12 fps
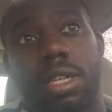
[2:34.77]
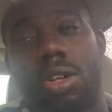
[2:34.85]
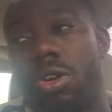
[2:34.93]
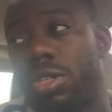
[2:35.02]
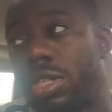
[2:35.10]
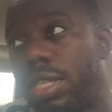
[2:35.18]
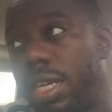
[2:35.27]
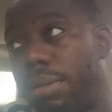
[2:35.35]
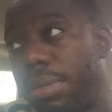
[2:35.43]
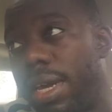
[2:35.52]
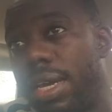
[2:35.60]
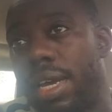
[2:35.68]
dark-skinned
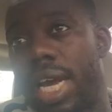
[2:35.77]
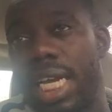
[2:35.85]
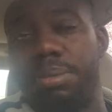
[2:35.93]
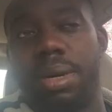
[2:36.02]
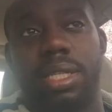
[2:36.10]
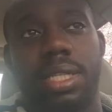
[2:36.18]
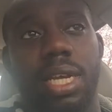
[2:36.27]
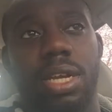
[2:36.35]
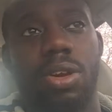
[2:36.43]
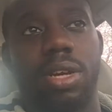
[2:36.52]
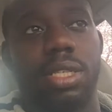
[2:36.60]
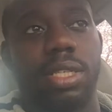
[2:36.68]
man and you might think,
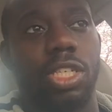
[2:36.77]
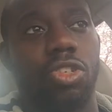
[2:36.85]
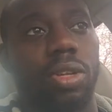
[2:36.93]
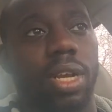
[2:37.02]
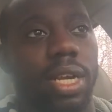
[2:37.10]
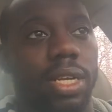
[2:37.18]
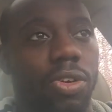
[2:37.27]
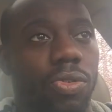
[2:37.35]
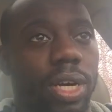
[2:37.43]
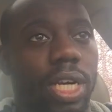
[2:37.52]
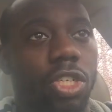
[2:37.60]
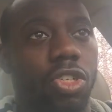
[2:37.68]
oh, that's an Israelite. All
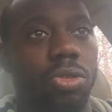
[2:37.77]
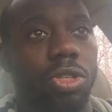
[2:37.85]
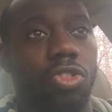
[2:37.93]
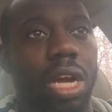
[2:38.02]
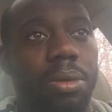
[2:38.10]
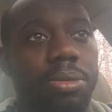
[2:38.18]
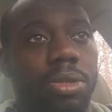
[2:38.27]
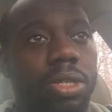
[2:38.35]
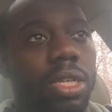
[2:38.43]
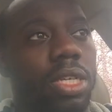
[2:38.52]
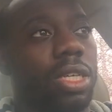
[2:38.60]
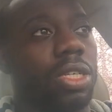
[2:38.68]
right, he's from the tribe of, it
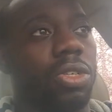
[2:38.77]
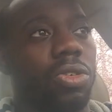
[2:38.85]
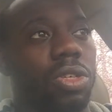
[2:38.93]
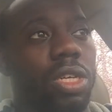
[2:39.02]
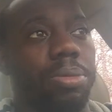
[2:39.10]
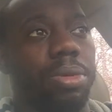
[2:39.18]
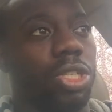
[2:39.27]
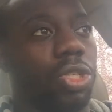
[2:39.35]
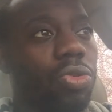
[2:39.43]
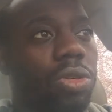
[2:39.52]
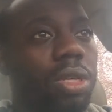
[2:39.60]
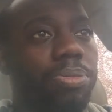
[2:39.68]
could be
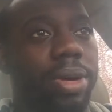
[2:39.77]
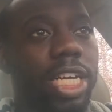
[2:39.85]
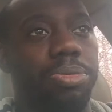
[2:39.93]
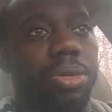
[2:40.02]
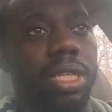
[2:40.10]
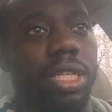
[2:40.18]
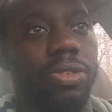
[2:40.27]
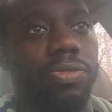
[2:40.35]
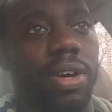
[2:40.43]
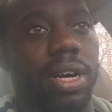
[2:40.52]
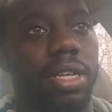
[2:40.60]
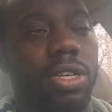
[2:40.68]
Judah, Benjamin,
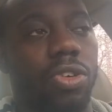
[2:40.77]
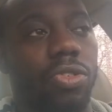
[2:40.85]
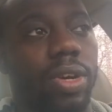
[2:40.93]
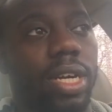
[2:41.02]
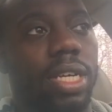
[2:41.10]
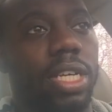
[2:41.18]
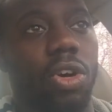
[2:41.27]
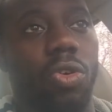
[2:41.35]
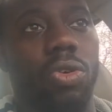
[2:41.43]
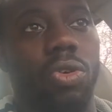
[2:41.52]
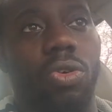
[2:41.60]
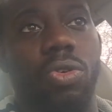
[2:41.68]
Levi. All right, he
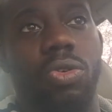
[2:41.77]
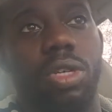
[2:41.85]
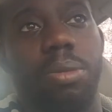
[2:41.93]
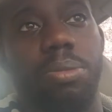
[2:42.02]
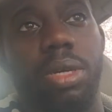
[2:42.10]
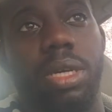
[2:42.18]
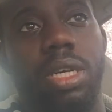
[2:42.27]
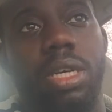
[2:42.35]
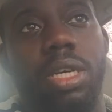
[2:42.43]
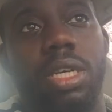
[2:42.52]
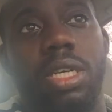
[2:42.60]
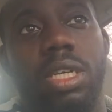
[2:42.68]
could be
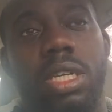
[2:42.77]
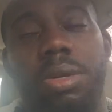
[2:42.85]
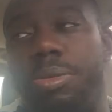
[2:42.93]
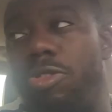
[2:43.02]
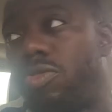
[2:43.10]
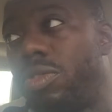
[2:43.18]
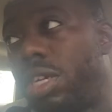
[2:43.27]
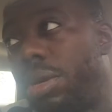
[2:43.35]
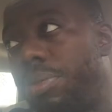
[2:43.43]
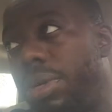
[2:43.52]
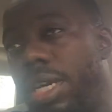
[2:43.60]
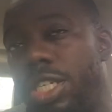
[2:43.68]
an
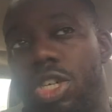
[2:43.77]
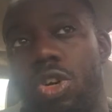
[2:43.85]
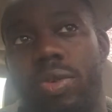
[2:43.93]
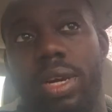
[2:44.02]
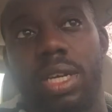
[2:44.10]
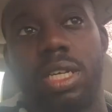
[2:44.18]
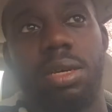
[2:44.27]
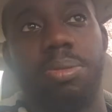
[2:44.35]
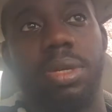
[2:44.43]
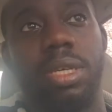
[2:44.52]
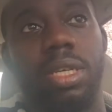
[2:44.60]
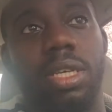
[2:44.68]
Ishmaelite. He could
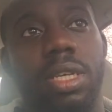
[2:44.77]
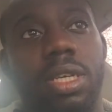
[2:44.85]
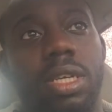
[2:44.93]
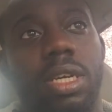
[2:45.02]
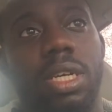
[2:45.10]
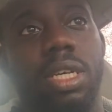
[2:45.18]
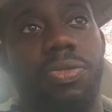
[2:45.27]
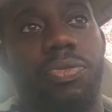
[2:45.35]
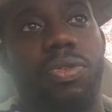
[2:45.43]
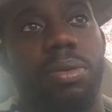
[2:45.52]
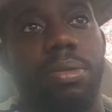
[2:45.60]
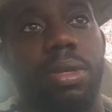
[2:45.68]
be
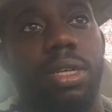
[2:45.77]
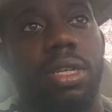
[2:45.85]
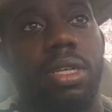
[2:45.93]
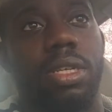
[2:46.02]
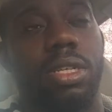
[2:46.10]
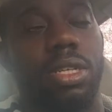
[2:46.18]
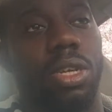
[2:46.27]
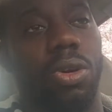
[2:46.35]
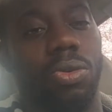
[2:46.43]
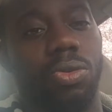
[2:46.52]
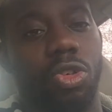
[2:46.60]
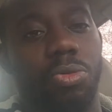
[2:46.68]
Ephraim.
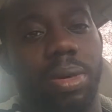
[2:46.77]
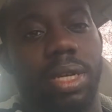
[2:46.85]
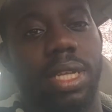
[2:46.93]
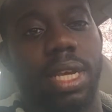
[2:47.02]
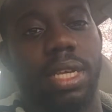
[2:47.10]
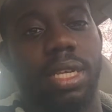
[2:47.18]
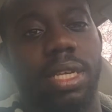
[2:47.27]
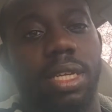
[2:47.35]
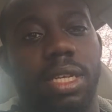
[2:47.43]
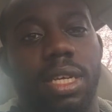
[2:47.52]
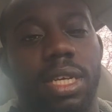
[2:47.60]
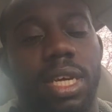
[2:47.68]
You might think
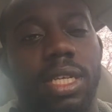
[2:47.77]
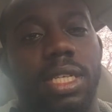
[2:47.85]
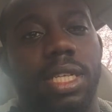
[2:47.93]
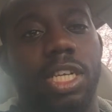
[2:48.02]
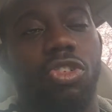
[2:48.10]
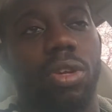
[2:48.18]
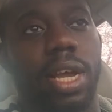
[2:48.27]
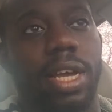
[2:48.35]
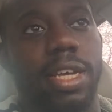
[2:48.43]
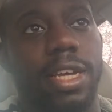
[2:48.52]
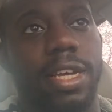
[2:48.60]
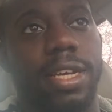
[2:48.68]
he's an Israelite,